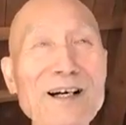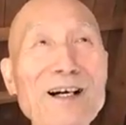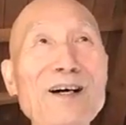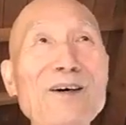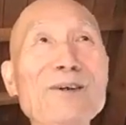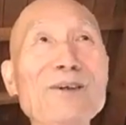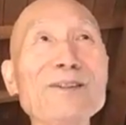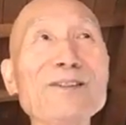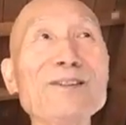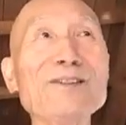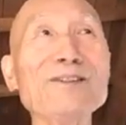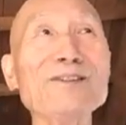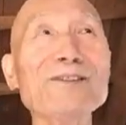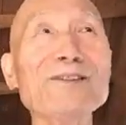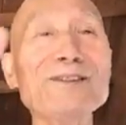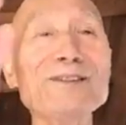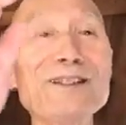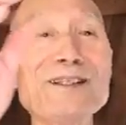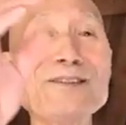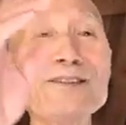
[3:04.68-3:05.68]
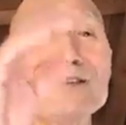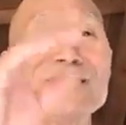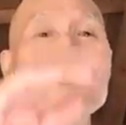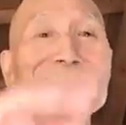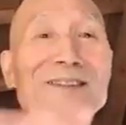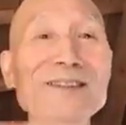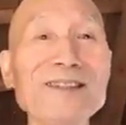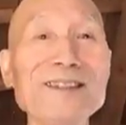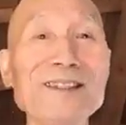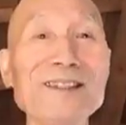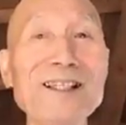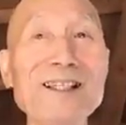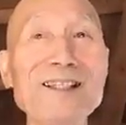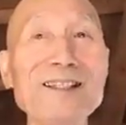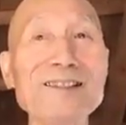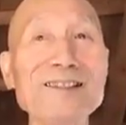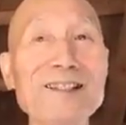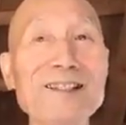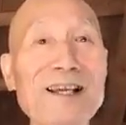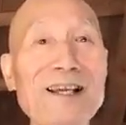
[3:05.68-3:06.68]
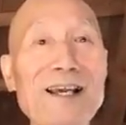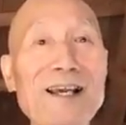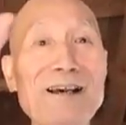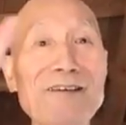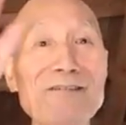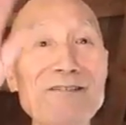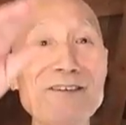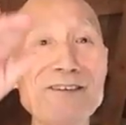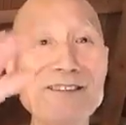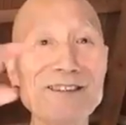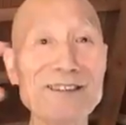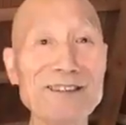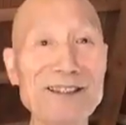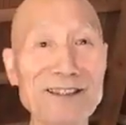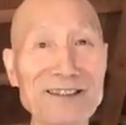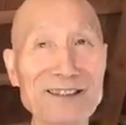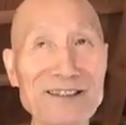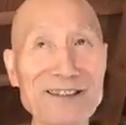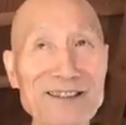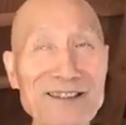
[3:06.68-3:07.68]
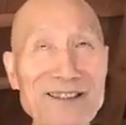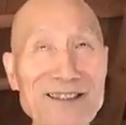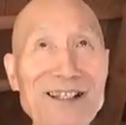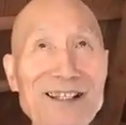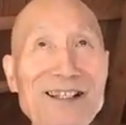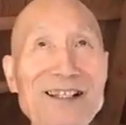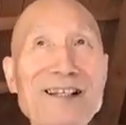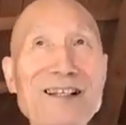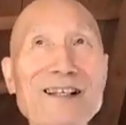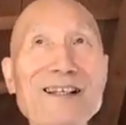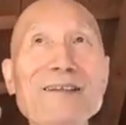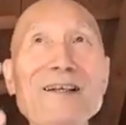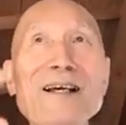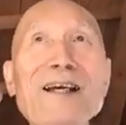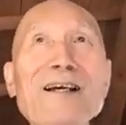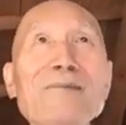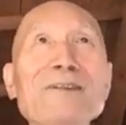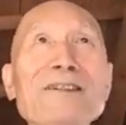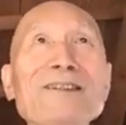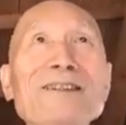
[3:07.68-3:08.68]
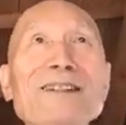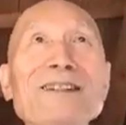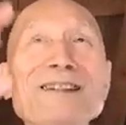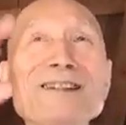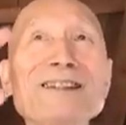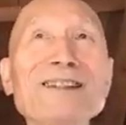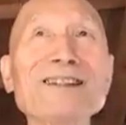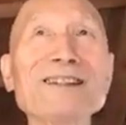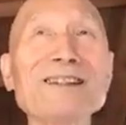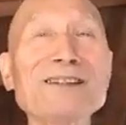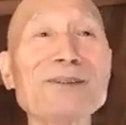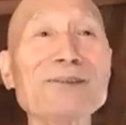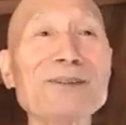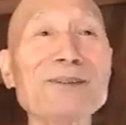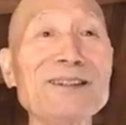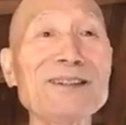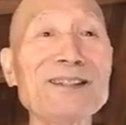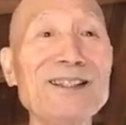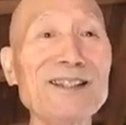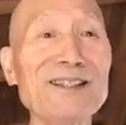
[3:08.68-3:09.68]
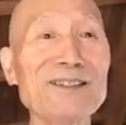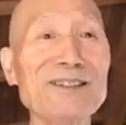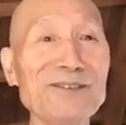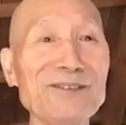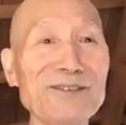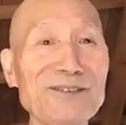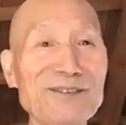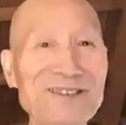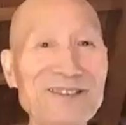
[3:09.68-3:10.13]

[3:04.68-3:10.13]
our true self is everything. Everything is ourselves.